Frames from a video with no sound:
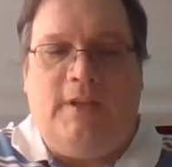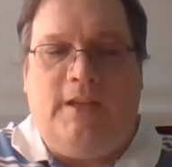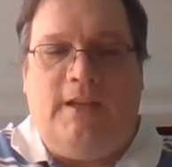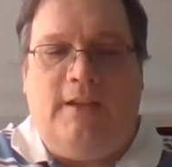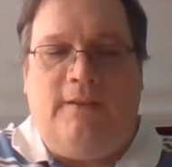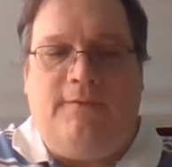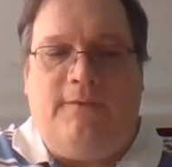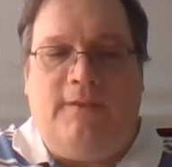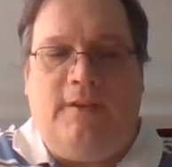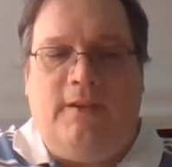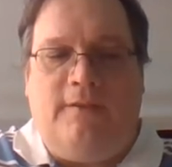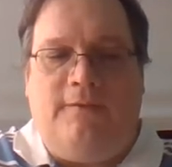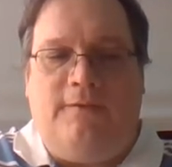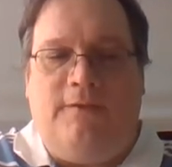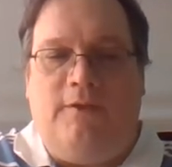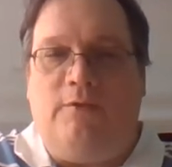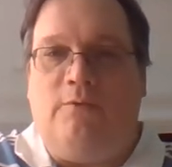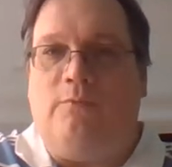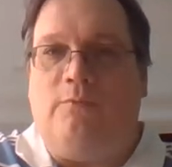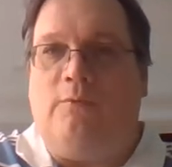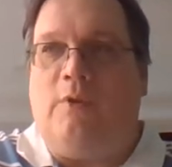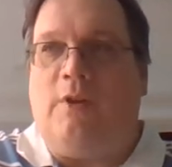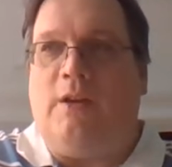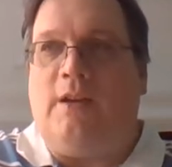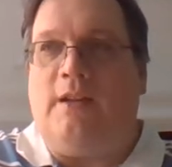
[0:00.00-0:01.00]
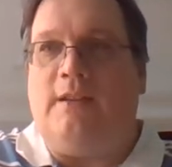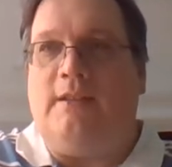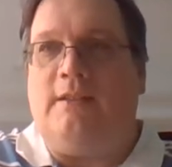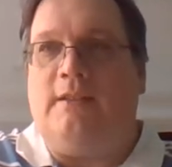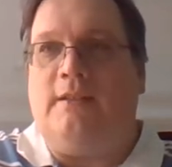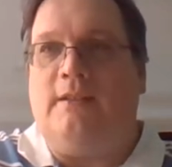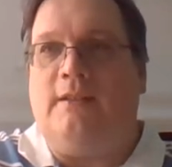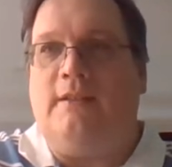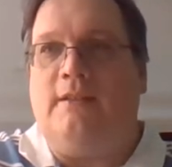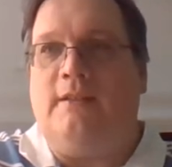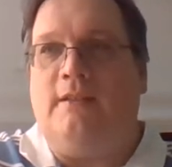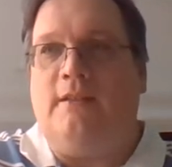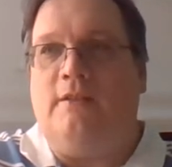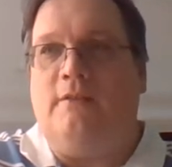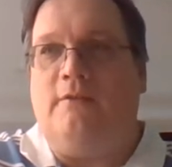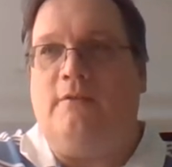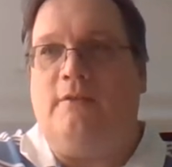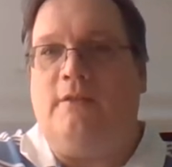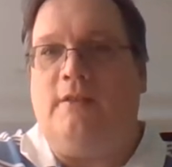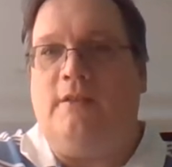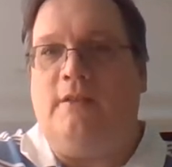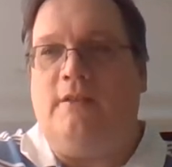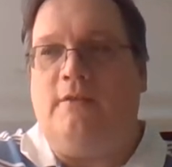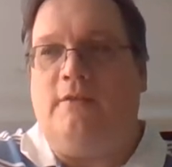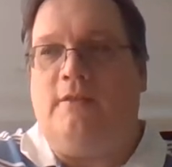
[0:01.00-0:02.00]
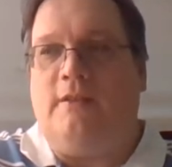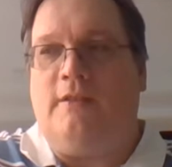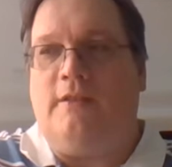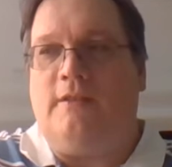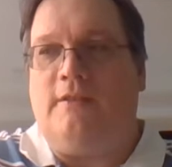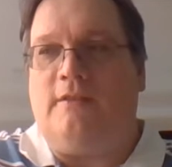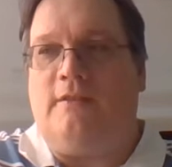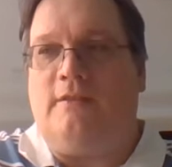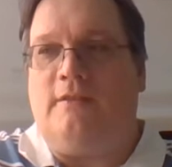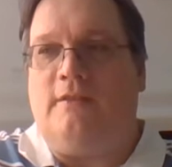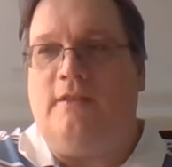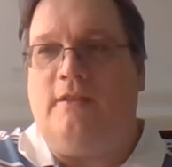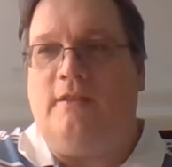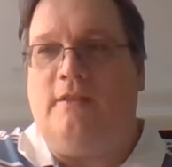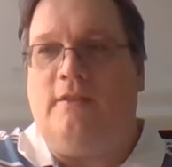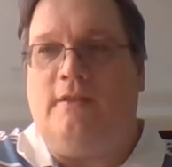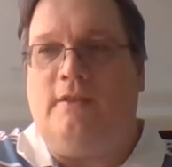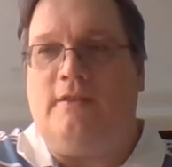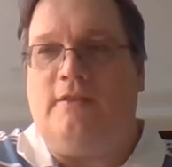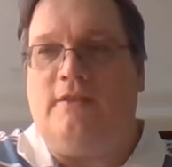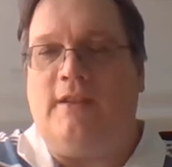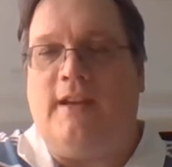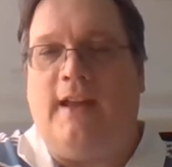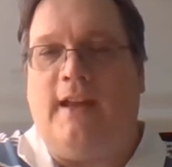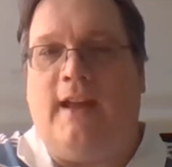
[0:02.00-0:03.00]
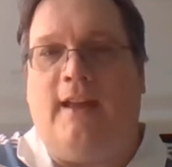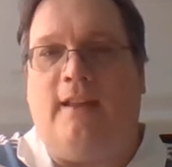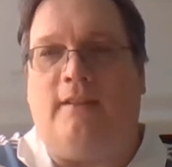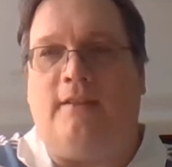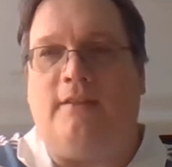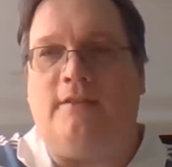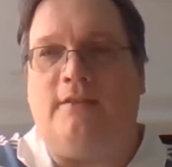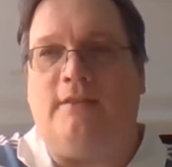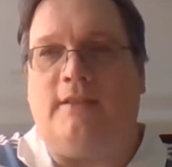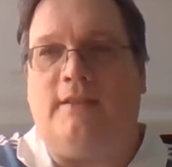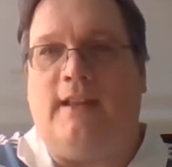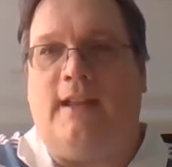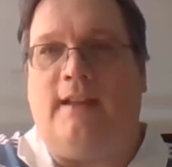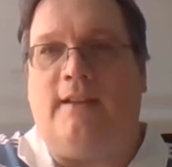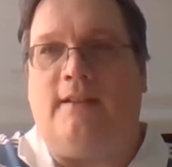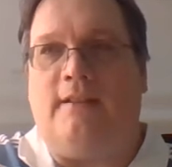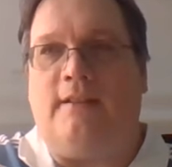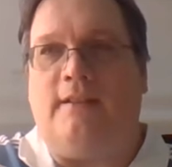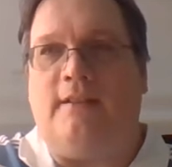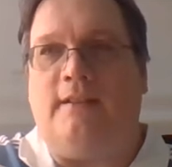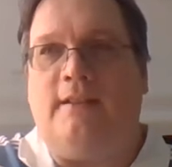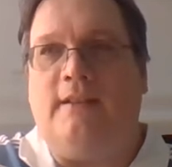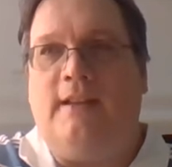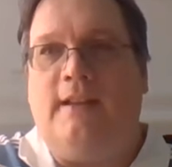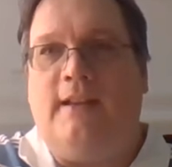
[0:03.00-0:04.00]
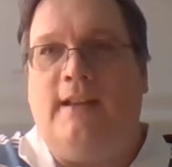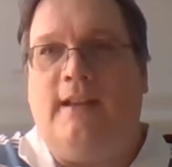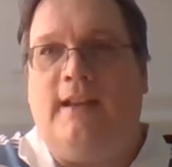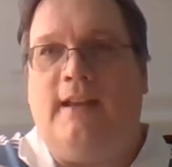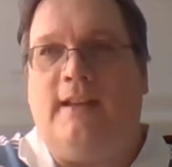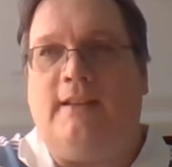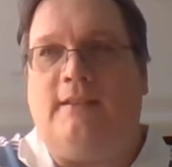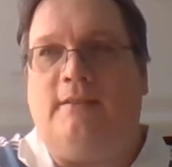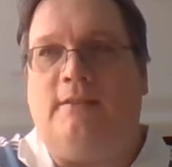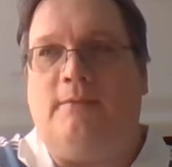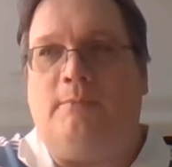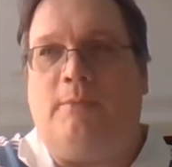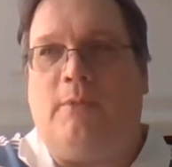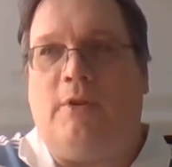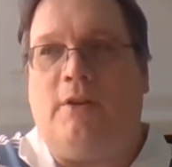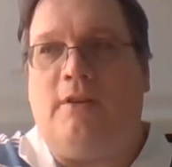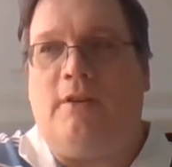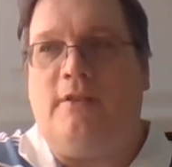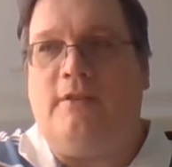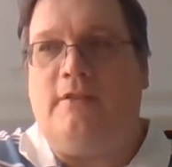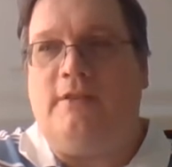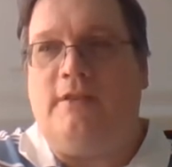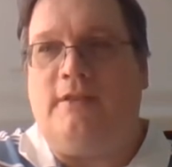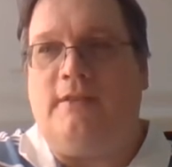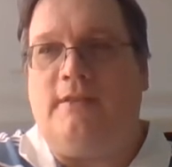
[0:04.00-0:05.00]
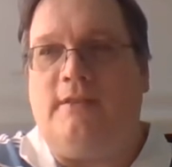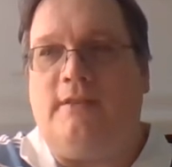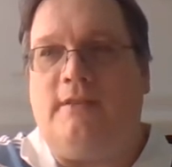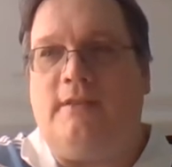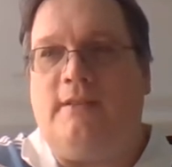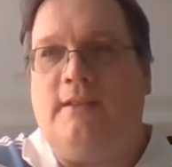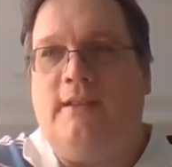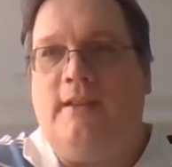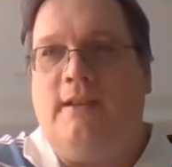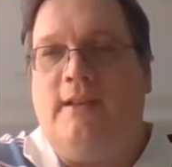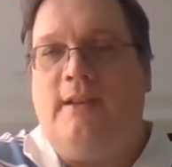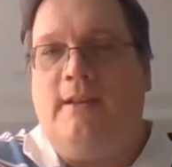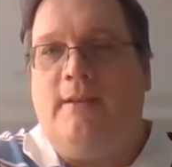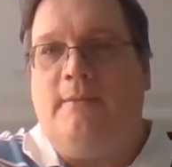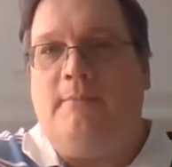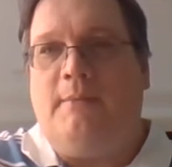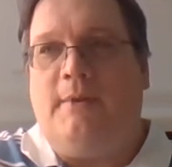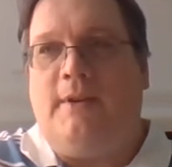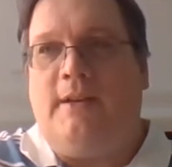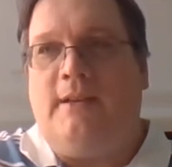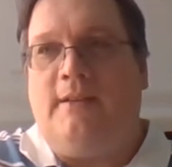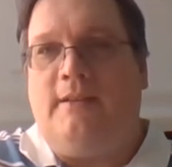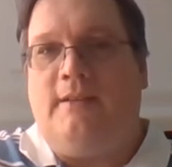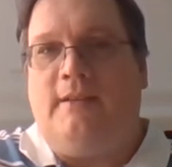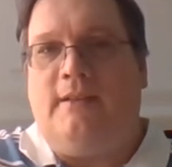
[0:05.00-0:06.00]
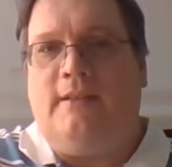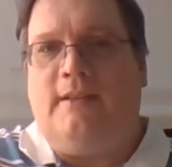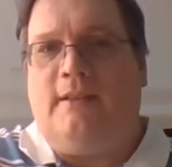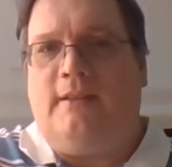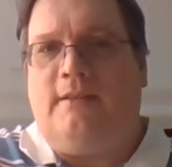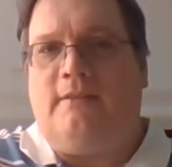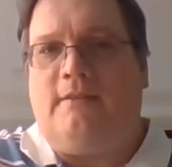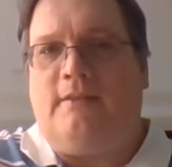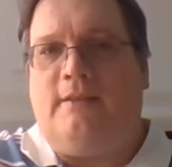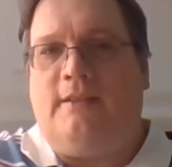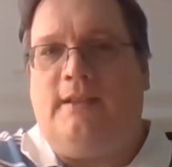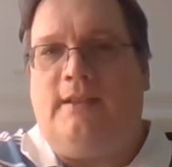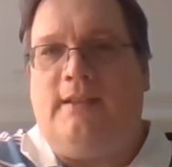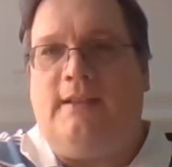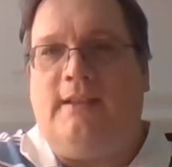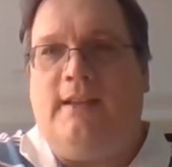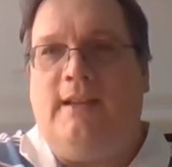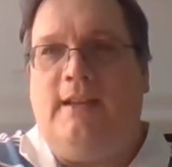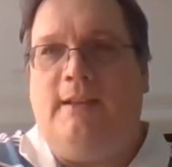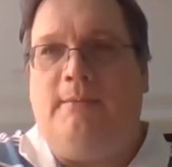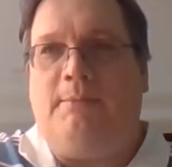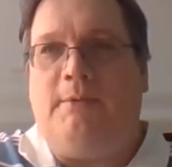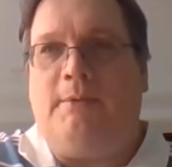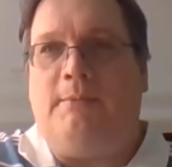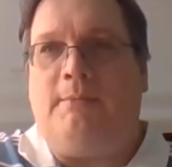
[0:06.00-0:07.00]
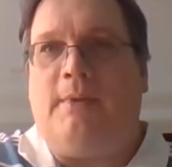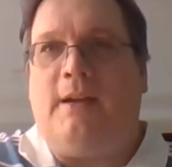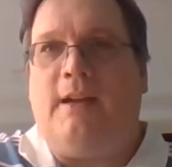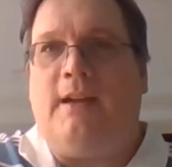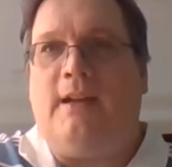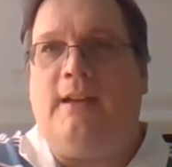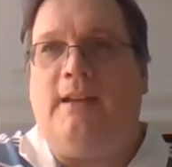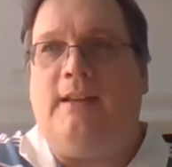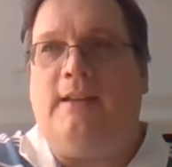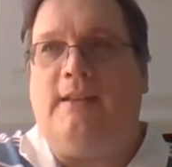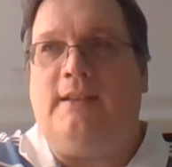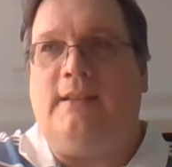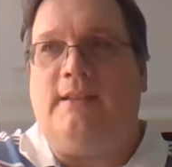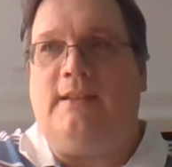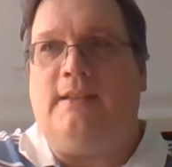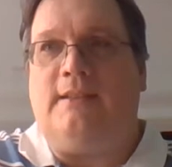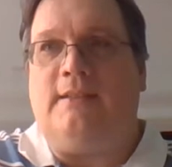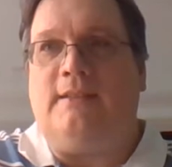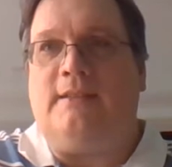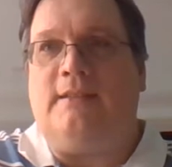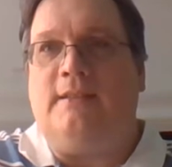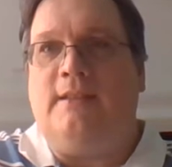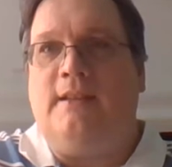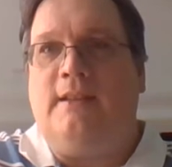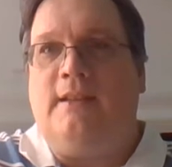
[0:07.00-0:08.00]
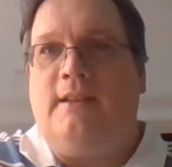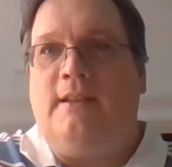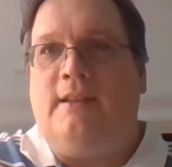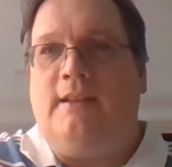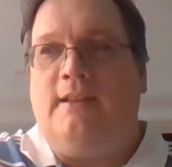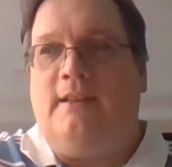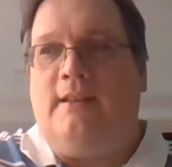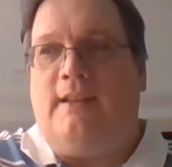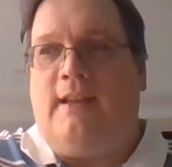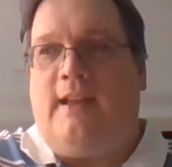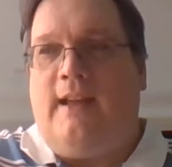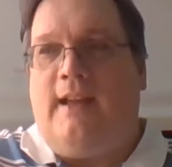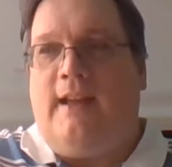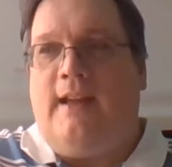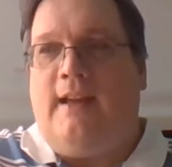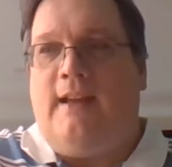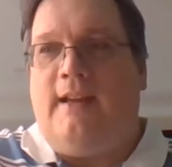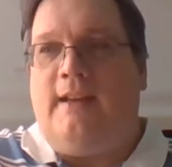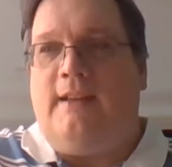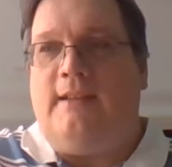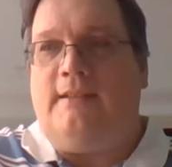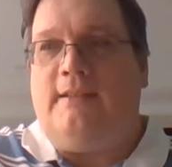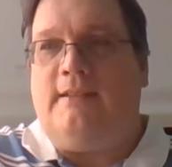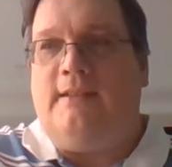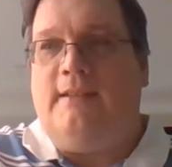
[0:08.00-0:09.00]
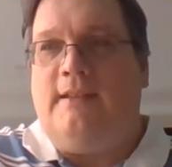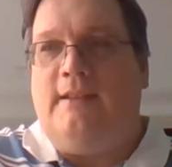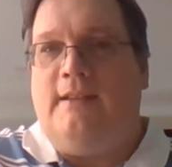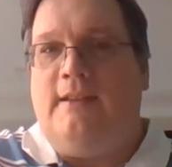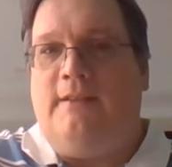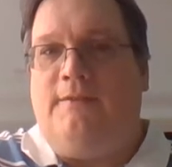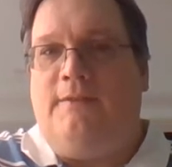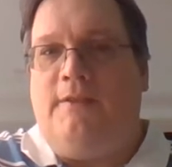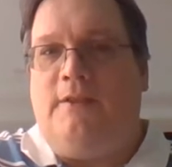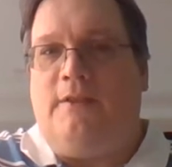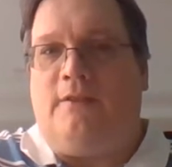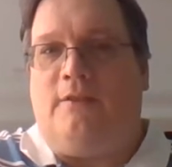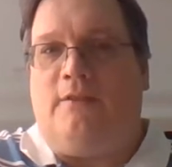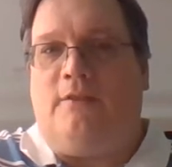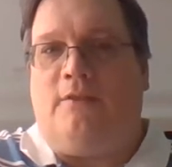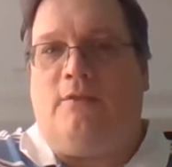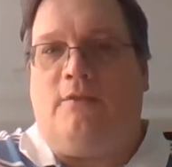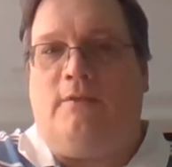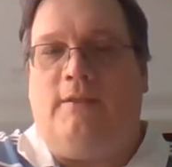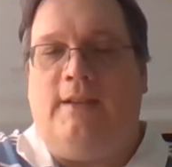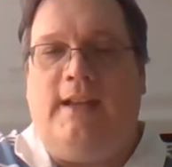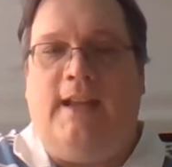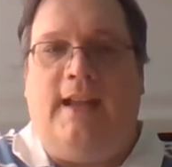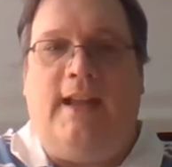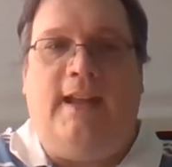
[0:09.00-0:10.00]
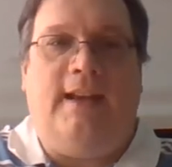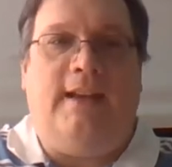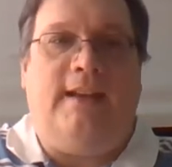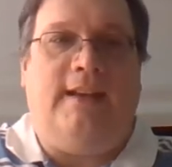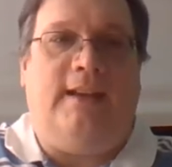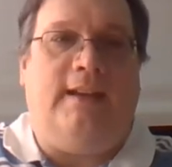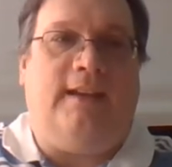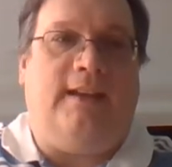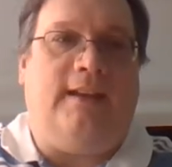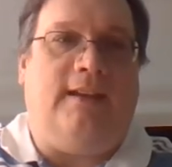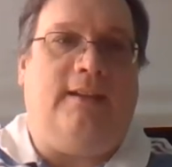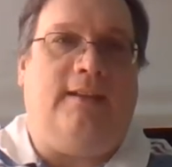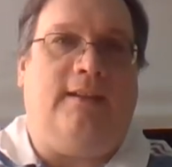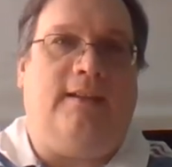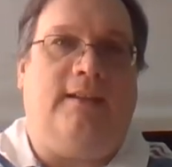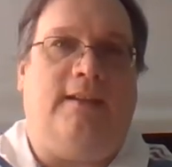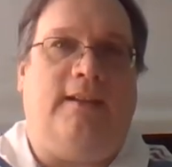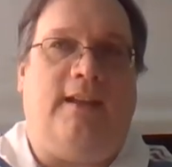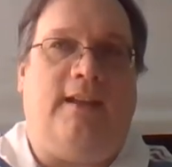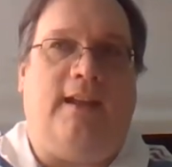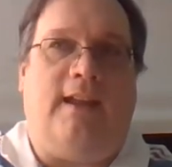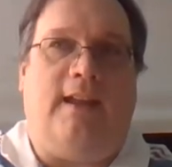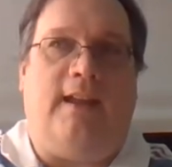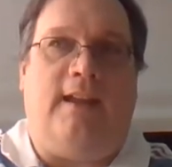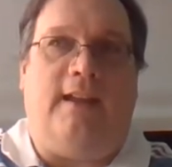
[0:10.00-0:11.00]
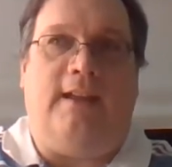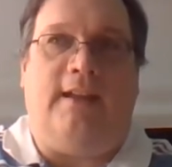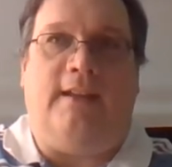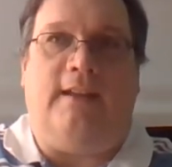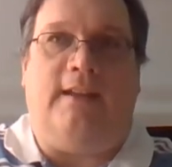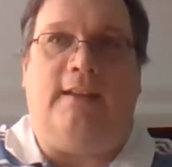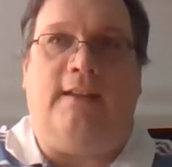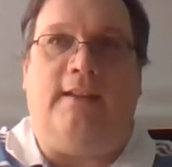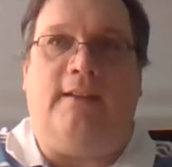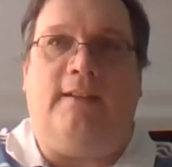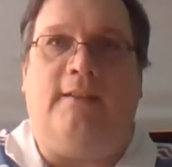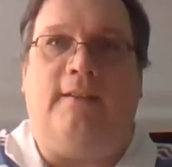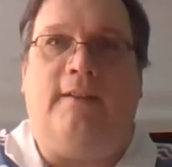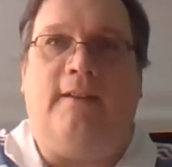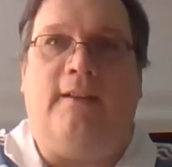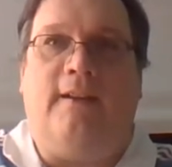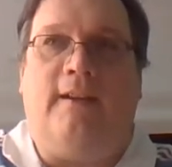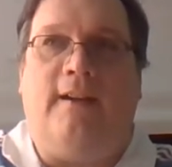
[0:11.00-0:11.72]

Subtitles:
if you want, you can challenge that at the margins. But another thing to keep in mind is that if you're creating a